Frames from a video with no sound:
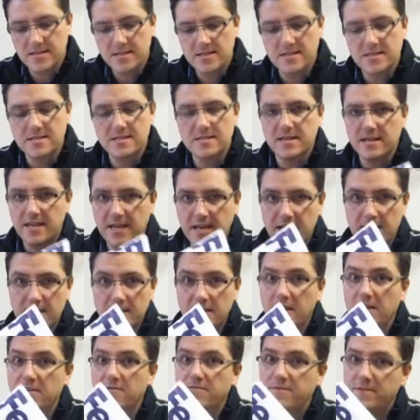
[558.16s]

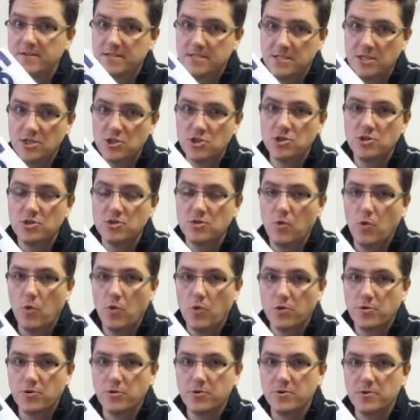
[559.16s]
again a
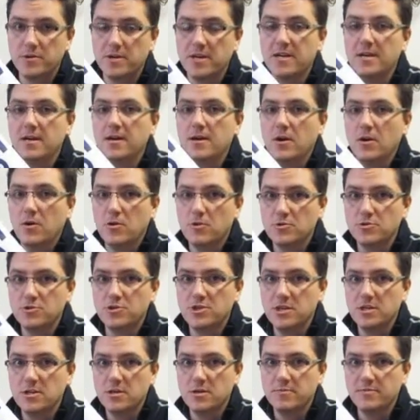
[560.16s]
physician-ordered whole
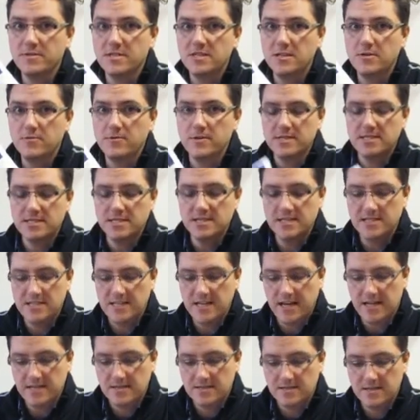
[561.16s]
genome sequencing
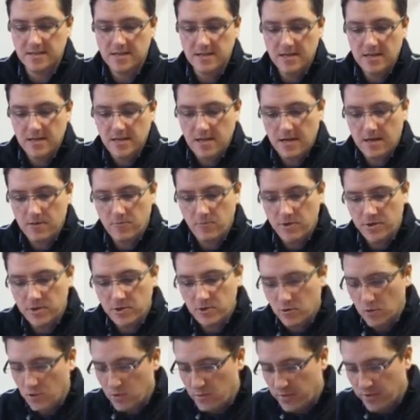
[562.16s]
test. And when
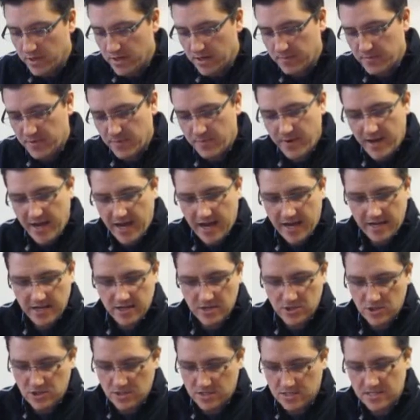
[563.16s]
you open up the
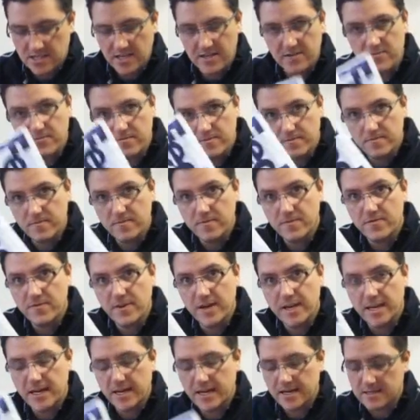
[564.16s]
package, it's sent
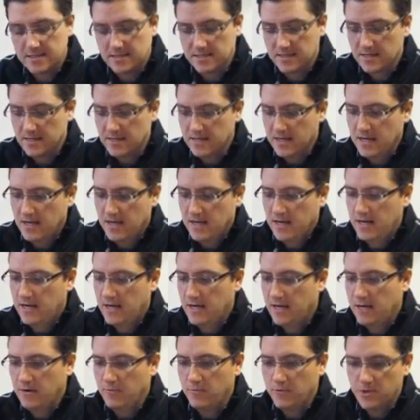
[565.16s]
FedEx.
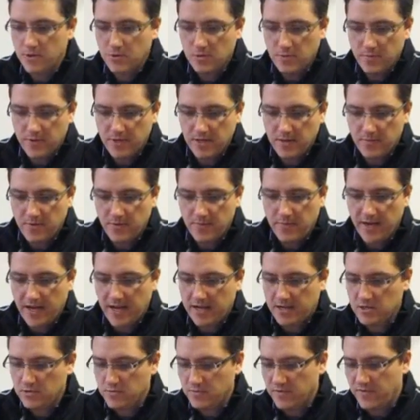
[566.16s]
When you open up the
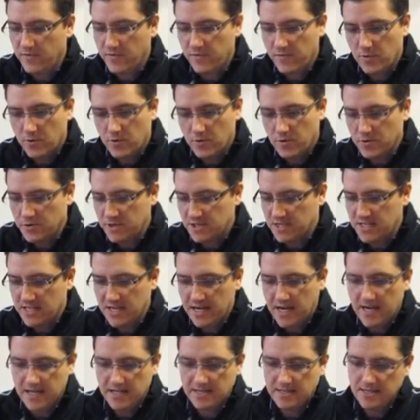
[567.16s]
package, we've of course
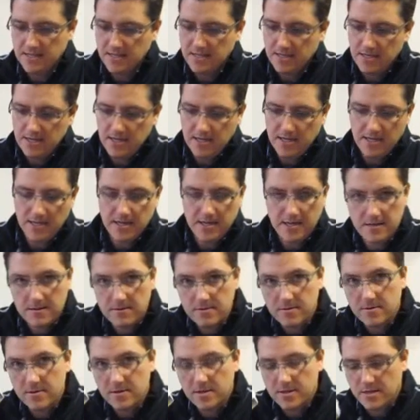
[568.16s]
got
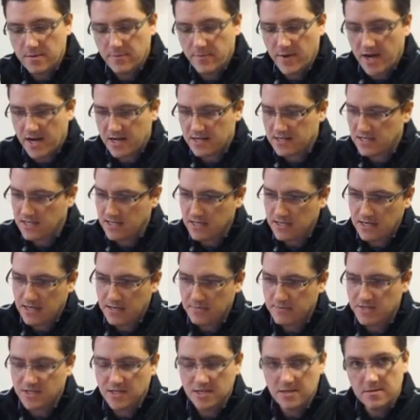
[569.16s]
the box that it
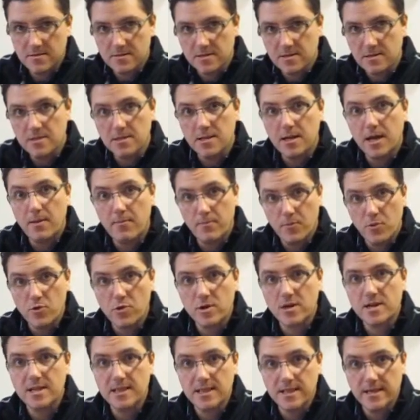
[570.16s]
comes in, a lot
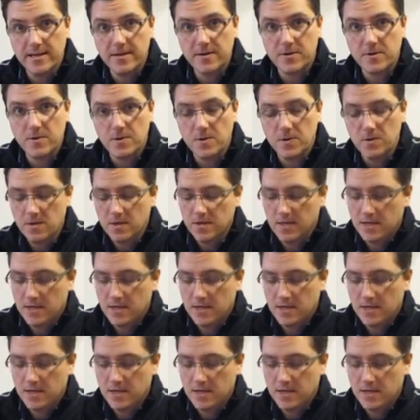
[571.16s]
more clinical